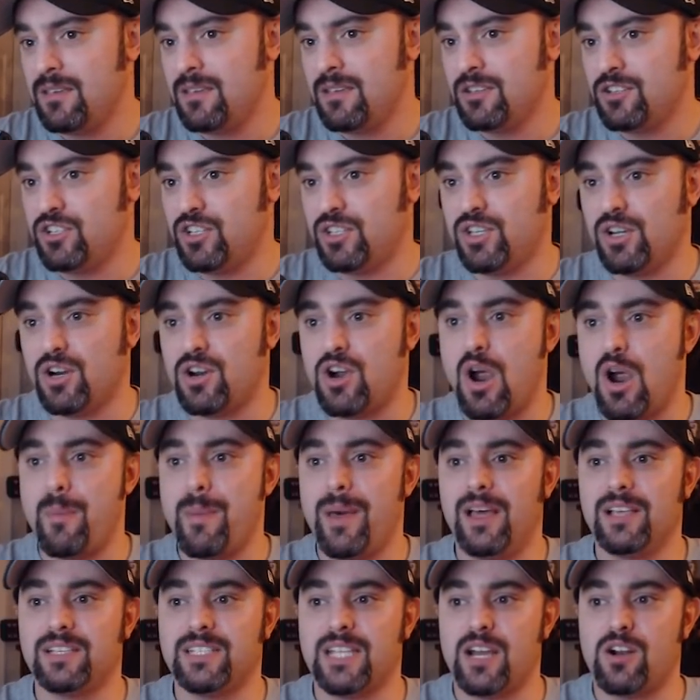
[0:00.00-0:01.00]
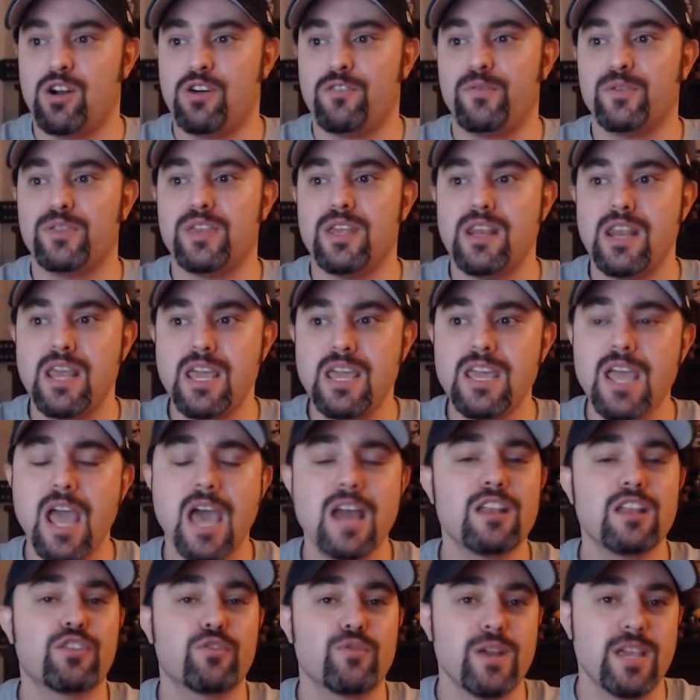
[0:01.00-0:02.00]
She took Carmella's head off with a knee
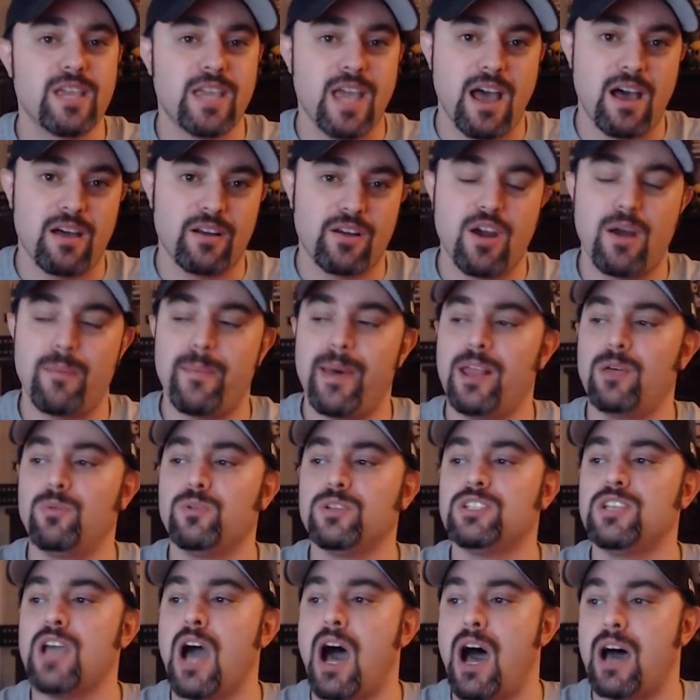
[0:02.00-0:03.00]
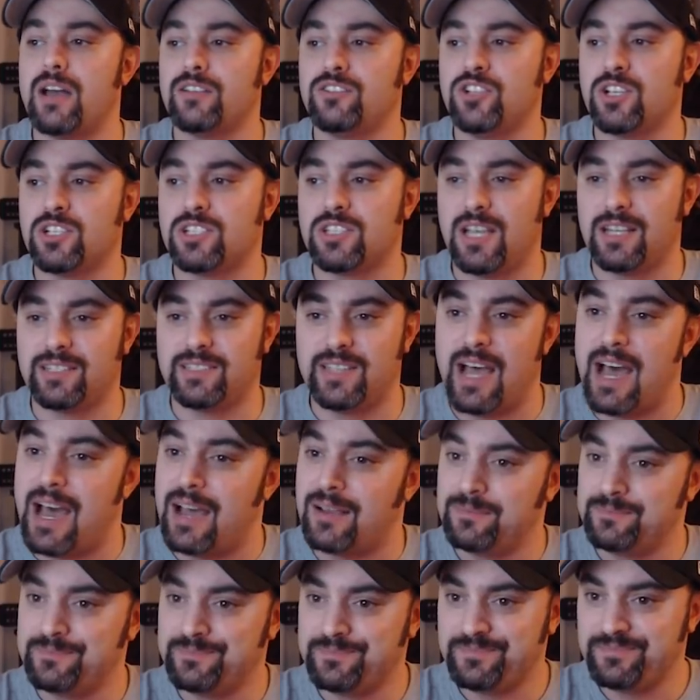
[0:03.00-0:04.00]
and a three count. Carmella was gone, just like
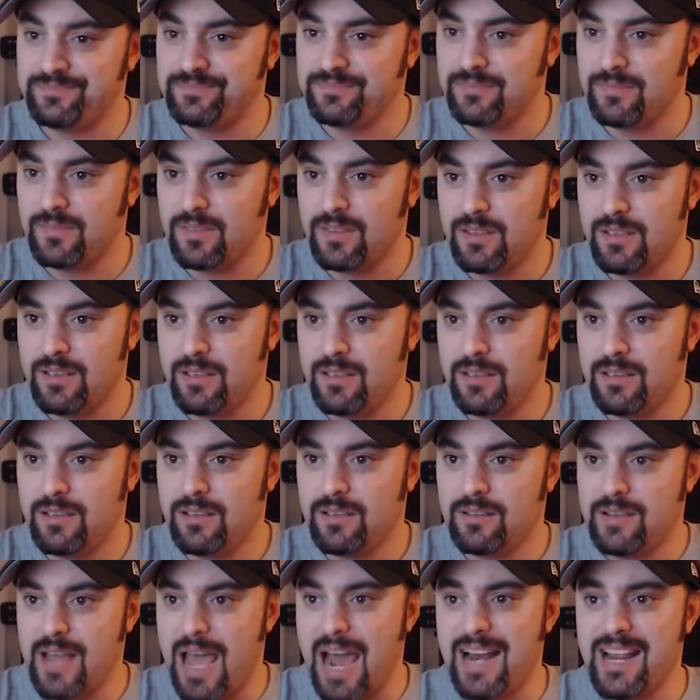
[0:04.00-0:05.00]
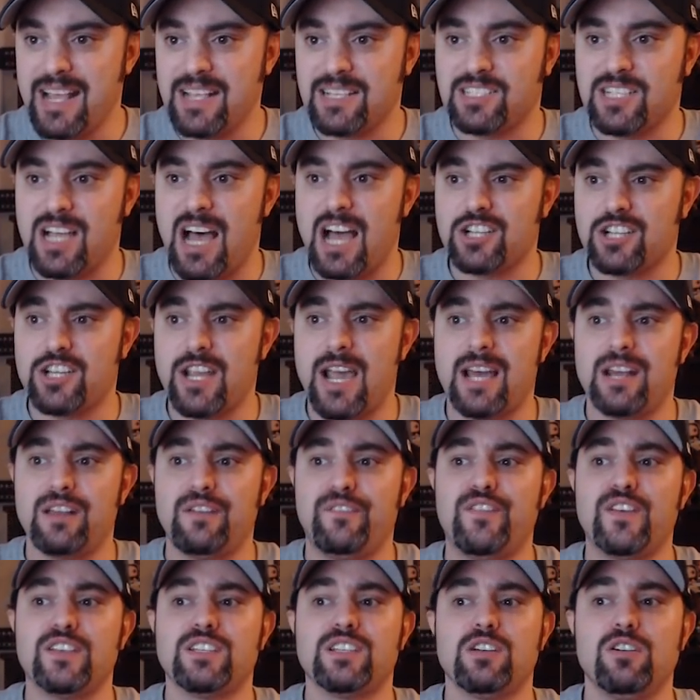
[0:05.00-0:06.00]
that. Natty and Sasha had a
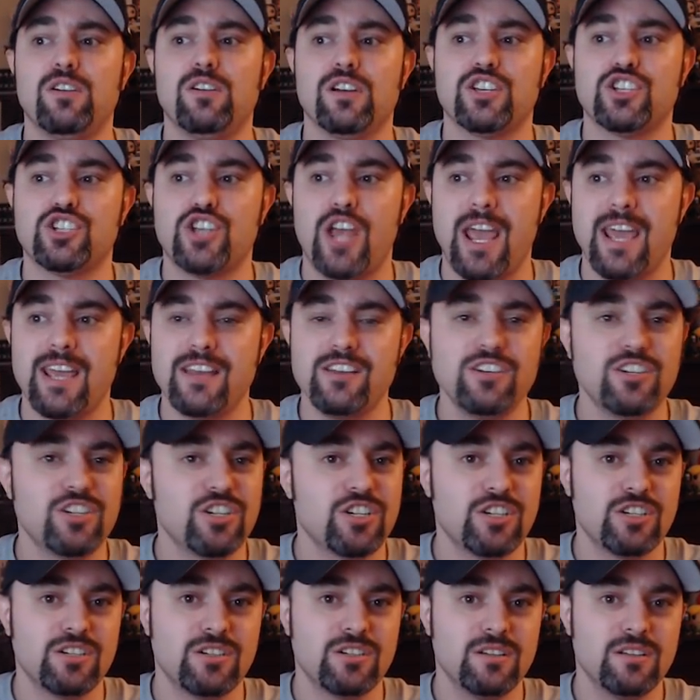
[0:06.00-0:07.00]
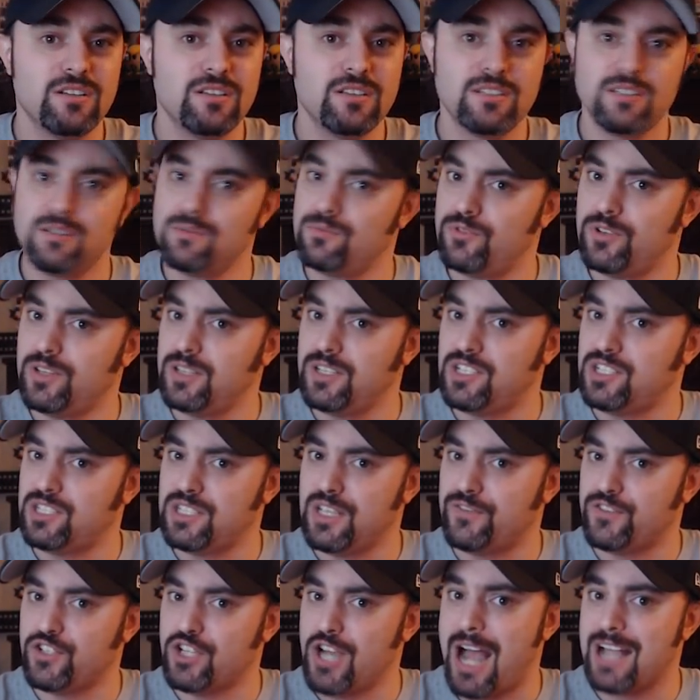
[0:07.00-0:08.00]
physical exchange. Some really
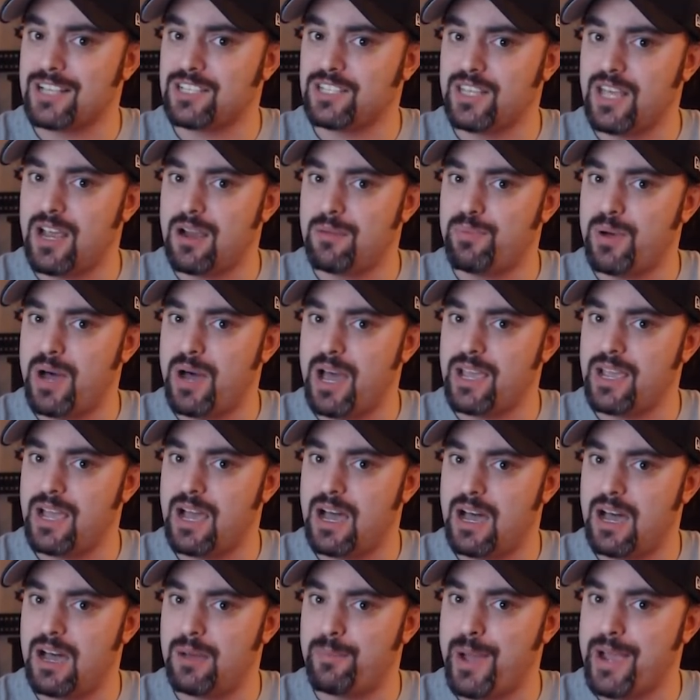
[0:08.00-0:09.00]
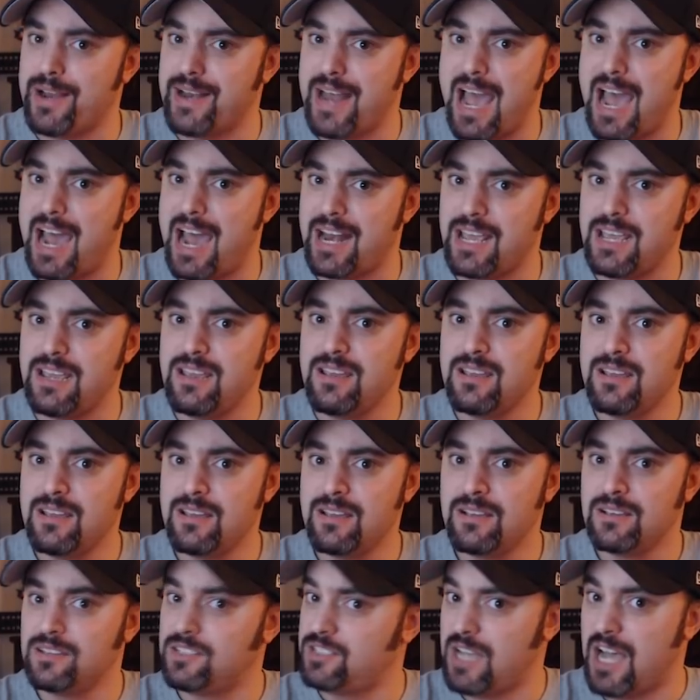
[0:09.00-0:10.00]
stiff shots there by uh, by Natty.
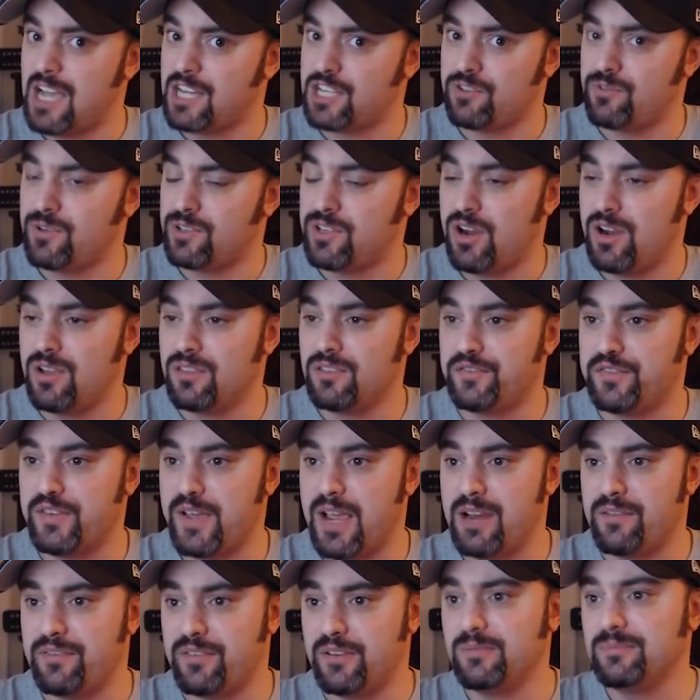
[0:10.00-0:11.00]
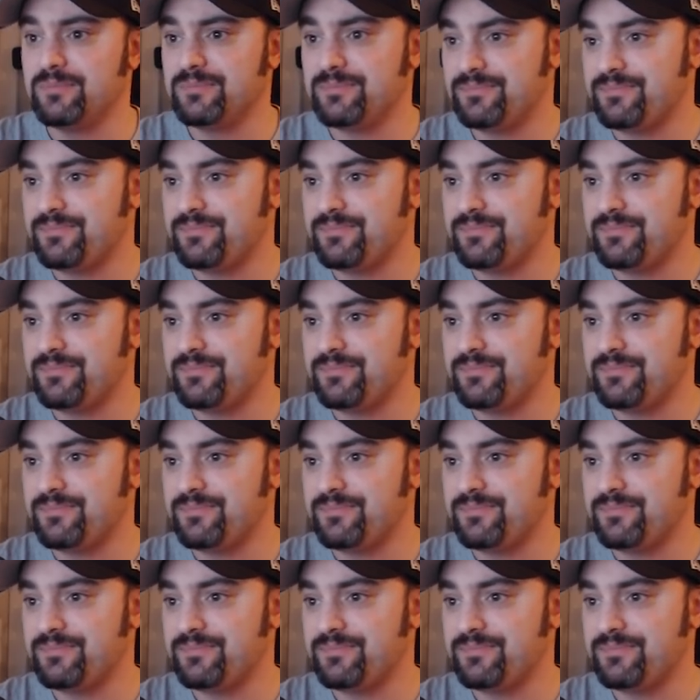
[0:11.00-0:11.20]
Sasha returned the favor.